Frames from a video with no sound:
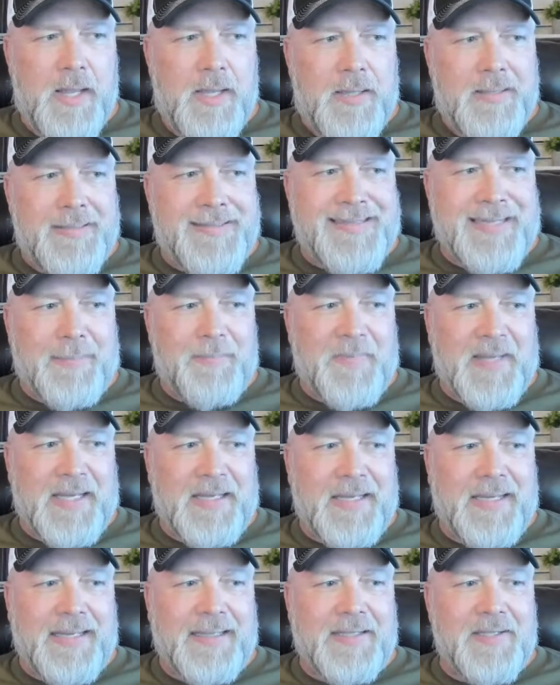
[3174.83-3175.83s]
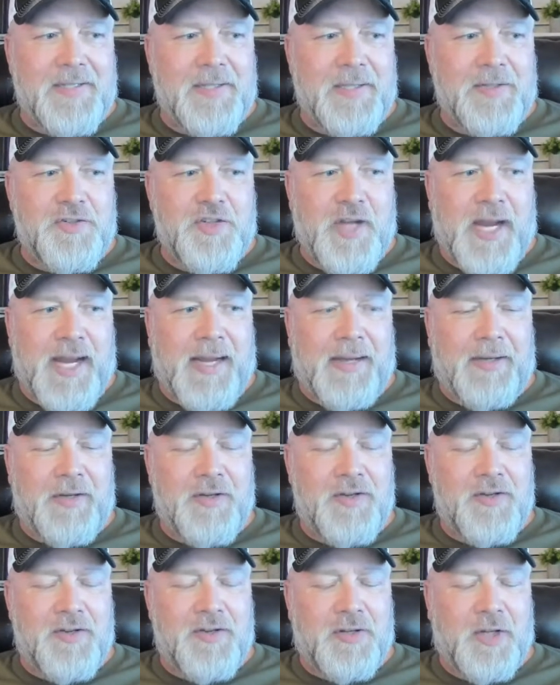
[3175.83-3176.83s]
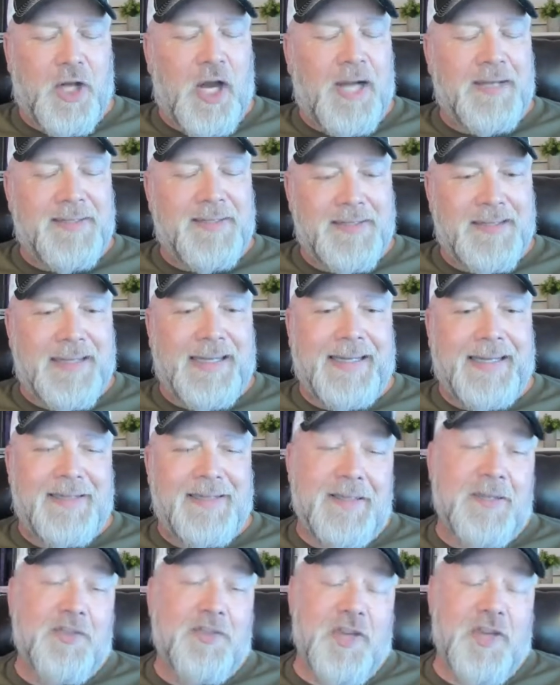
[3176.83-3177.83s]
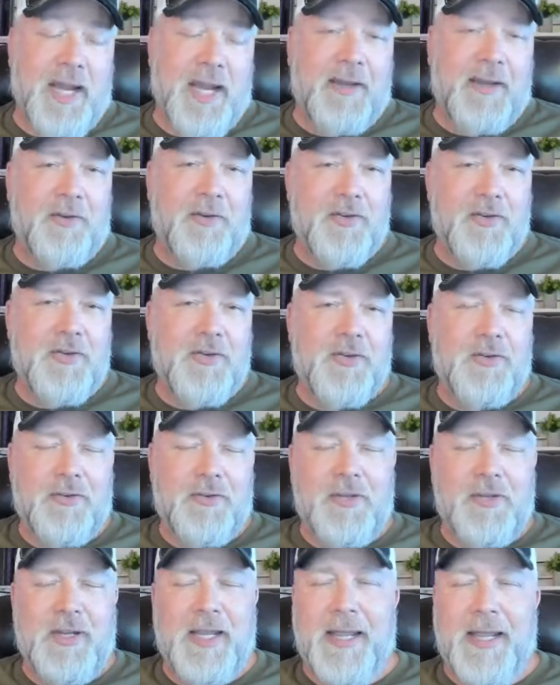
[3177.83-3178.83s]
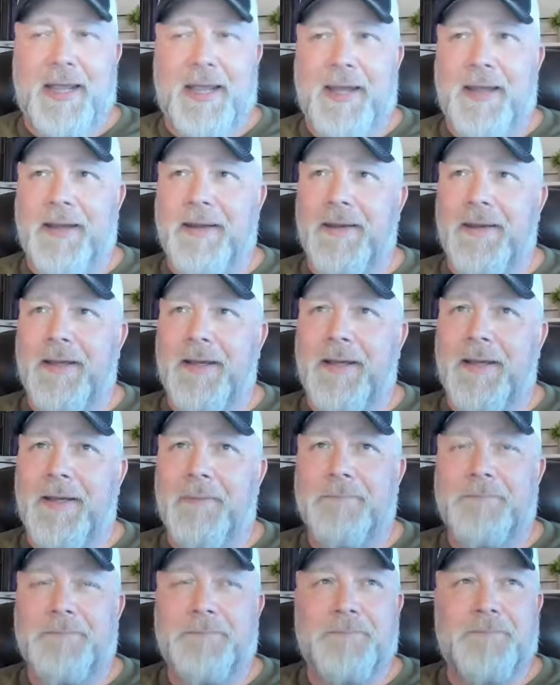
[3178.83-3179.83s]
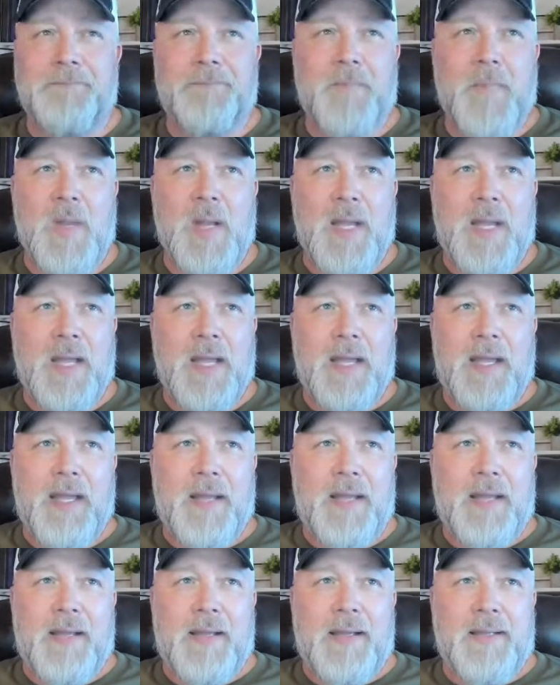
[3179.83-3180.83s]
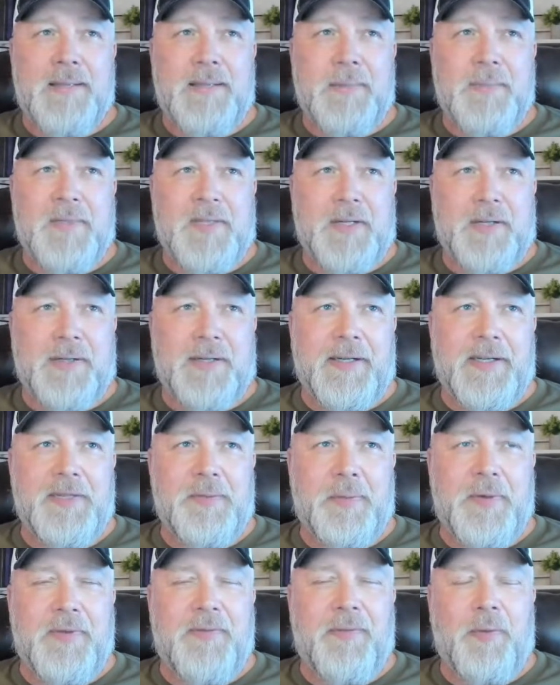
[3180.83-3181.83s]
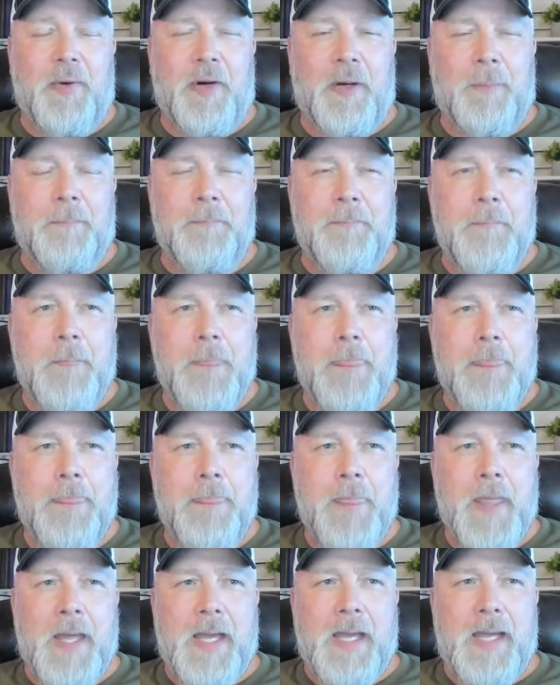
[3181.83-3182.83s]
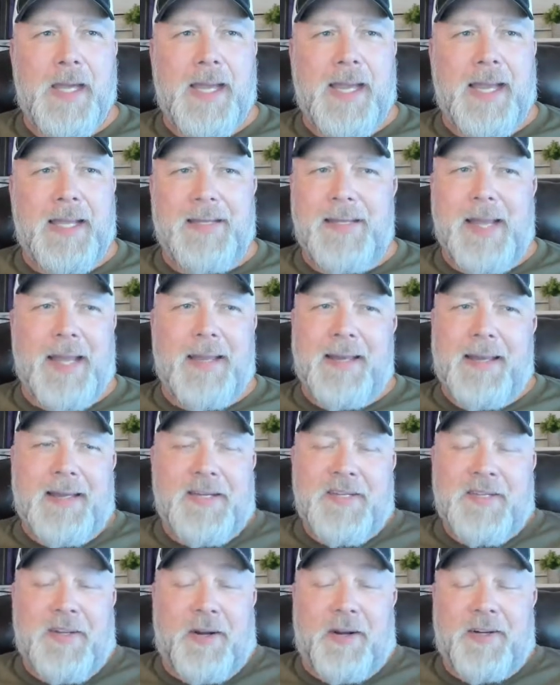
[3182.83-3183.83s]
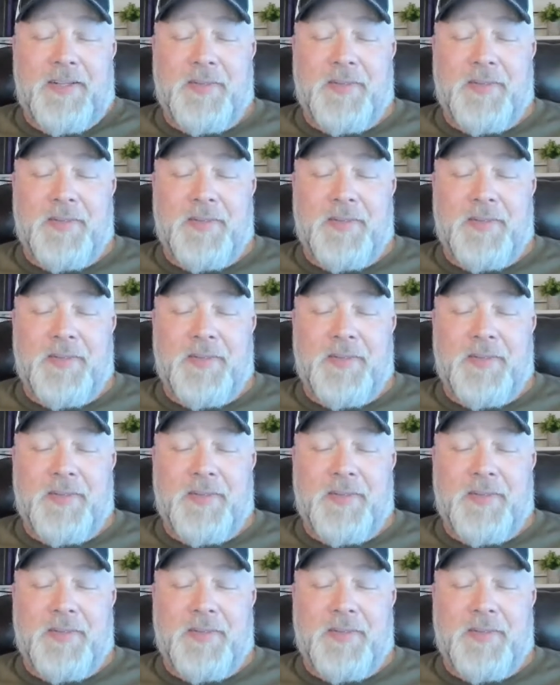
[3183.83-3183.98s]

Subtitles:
Something needs to change. Lots needs to change, and some serious reform. And it starts